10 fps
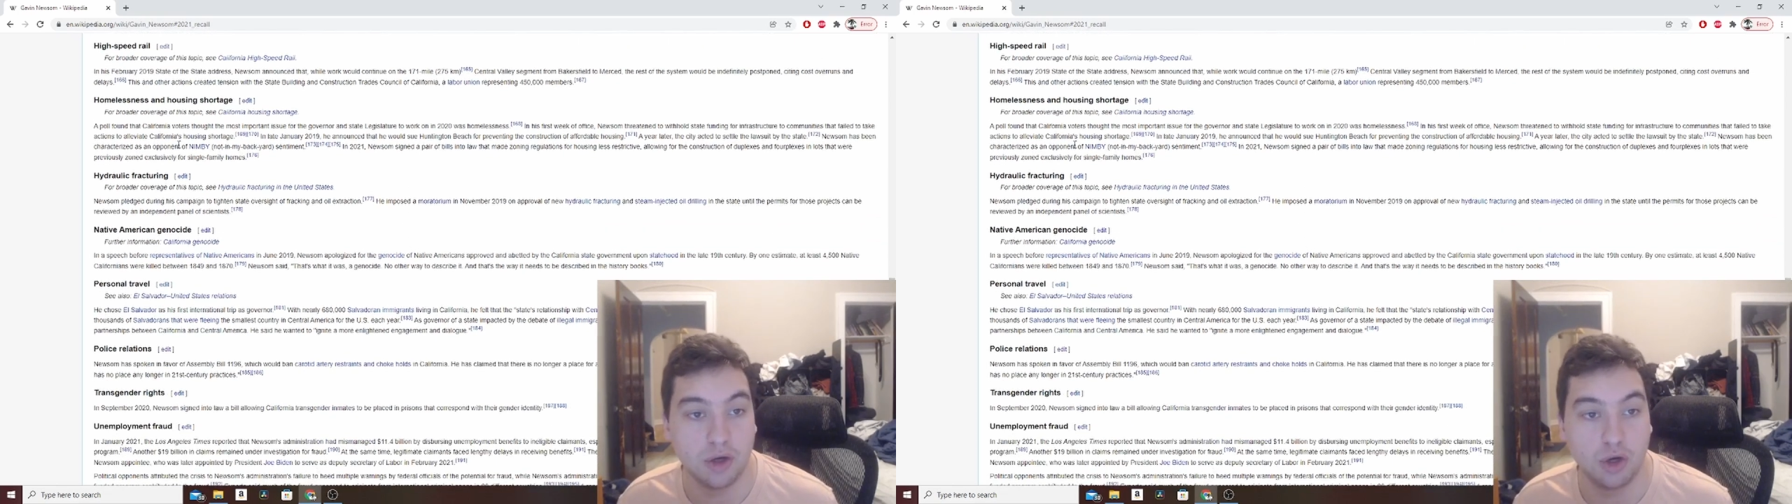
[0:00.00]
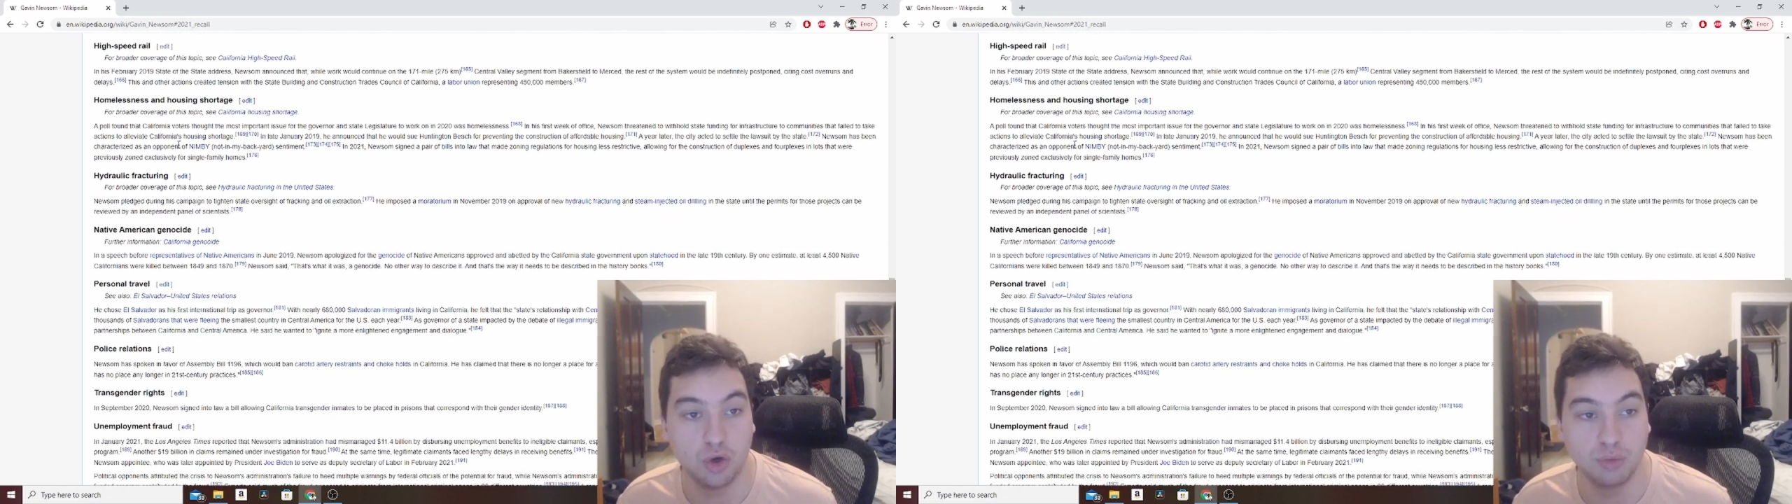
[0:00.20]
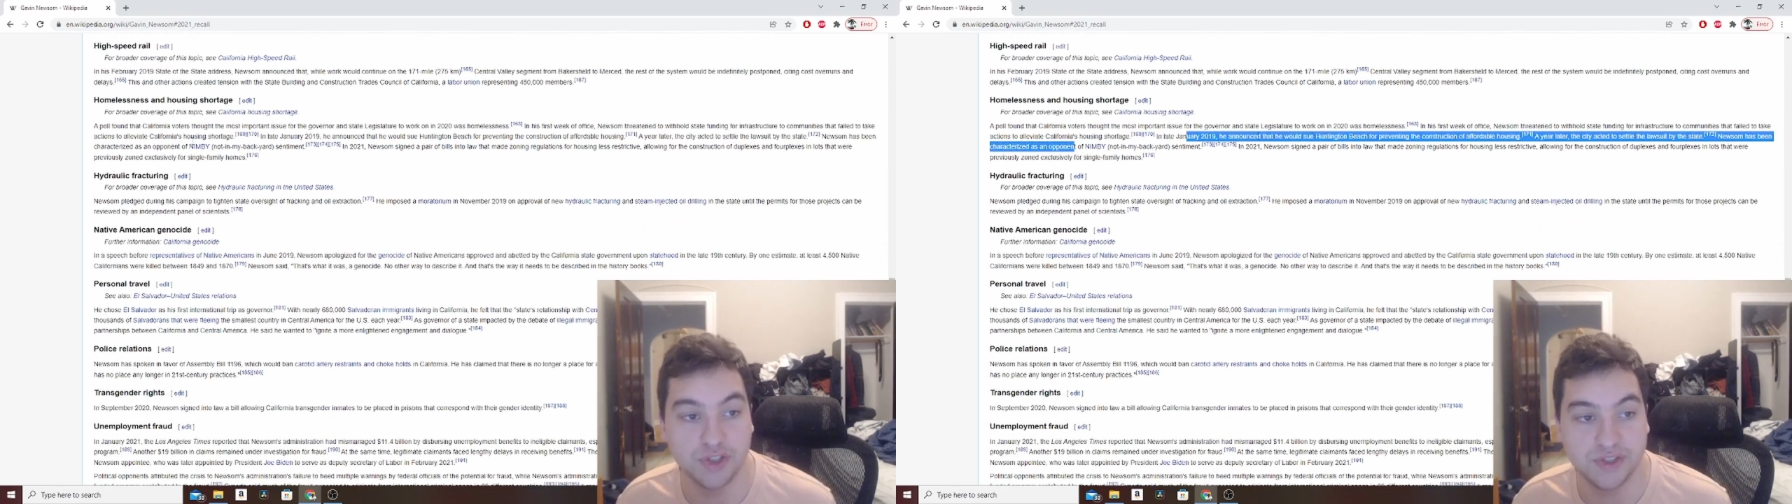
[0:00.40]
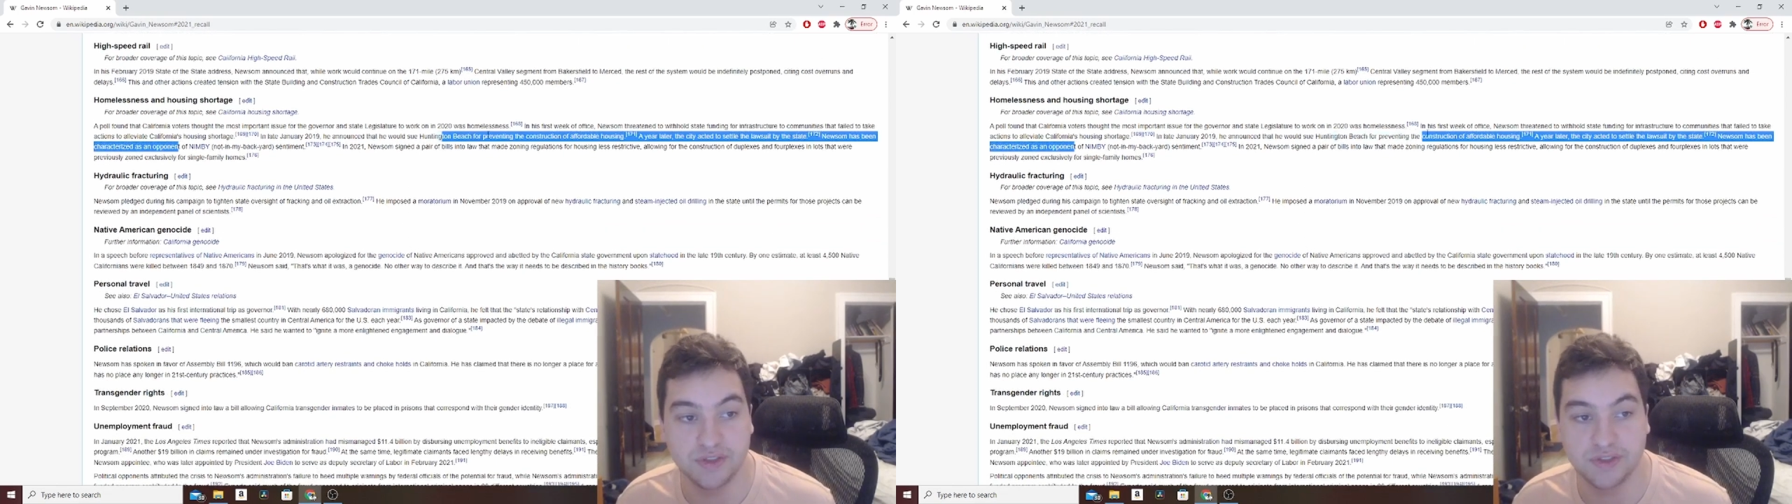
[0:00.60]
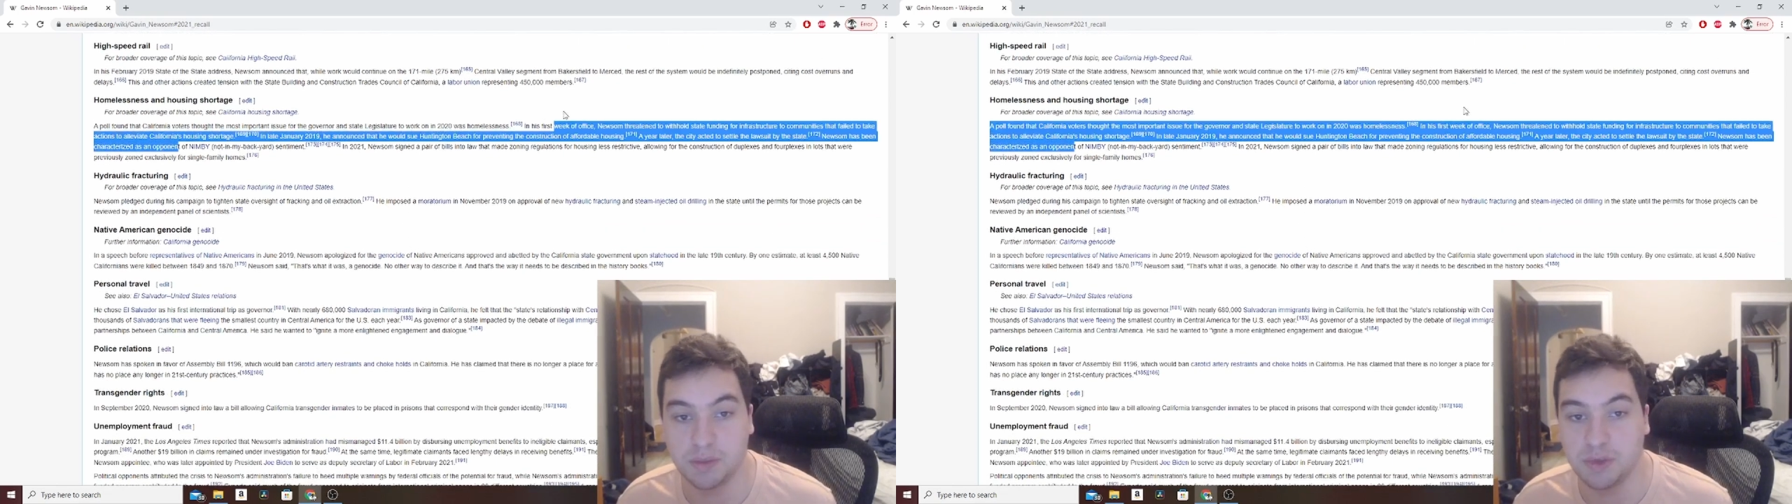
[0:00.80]

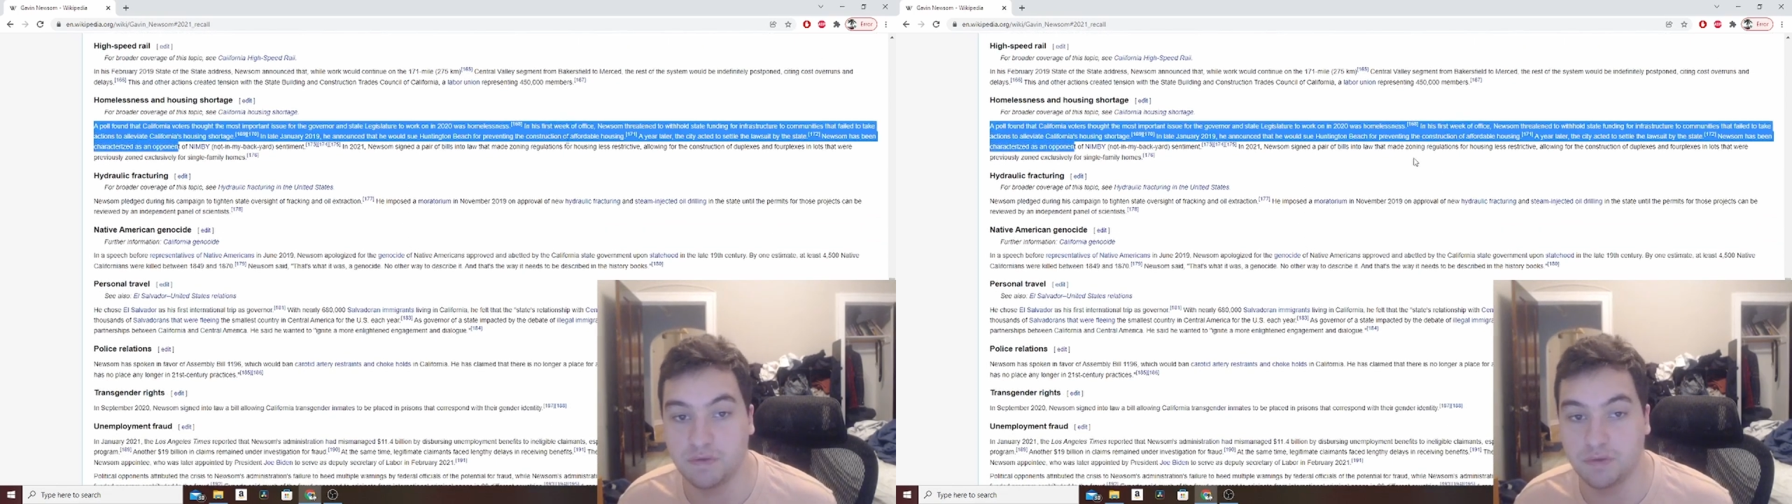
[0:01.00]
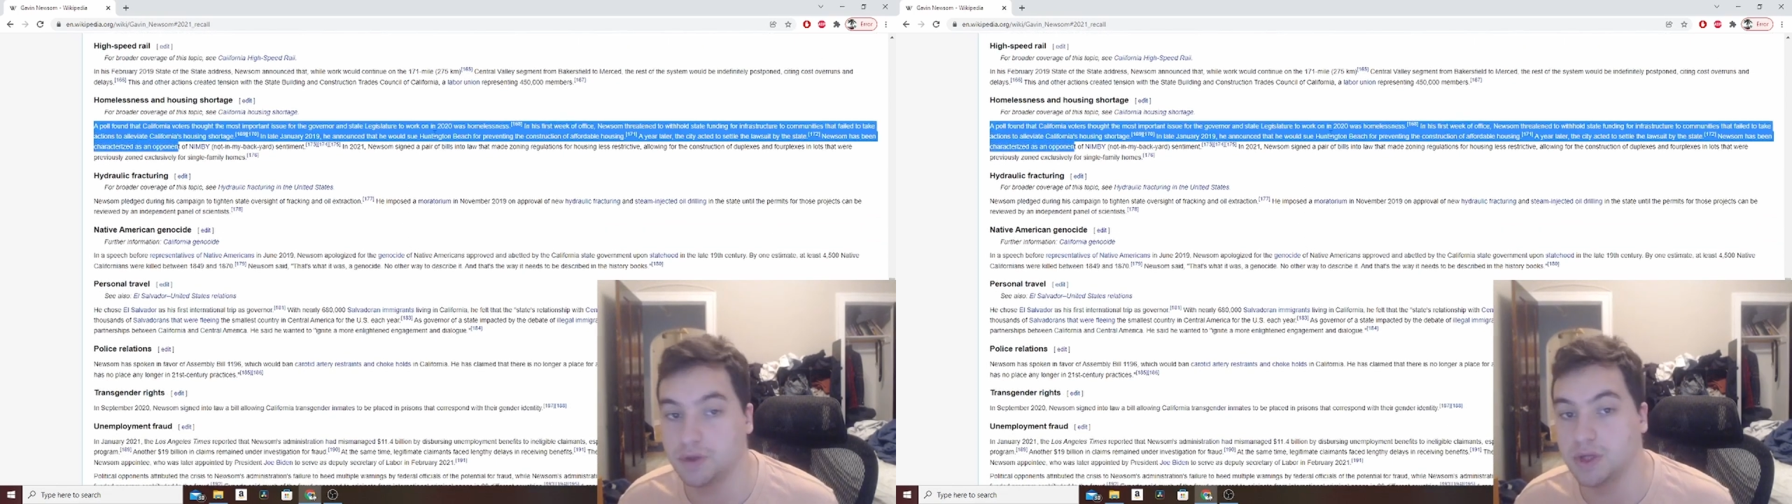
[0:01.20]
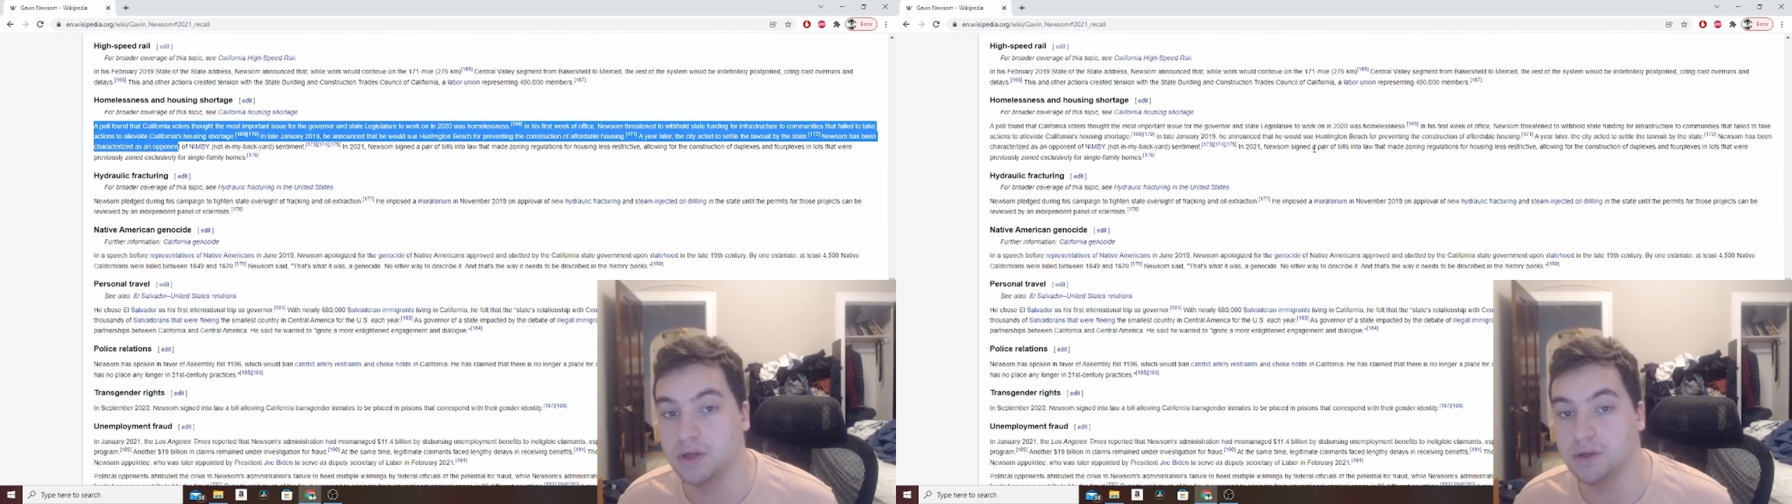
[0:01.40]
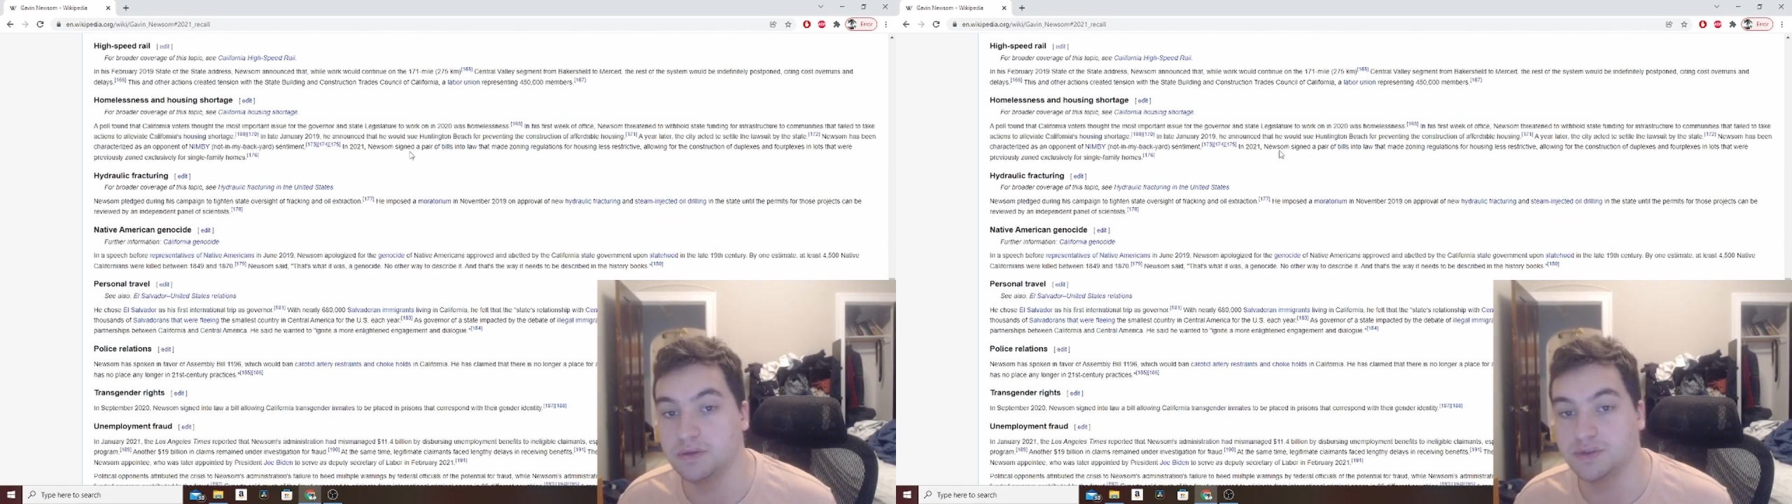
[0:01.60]
Homelessness, I mean, forget it.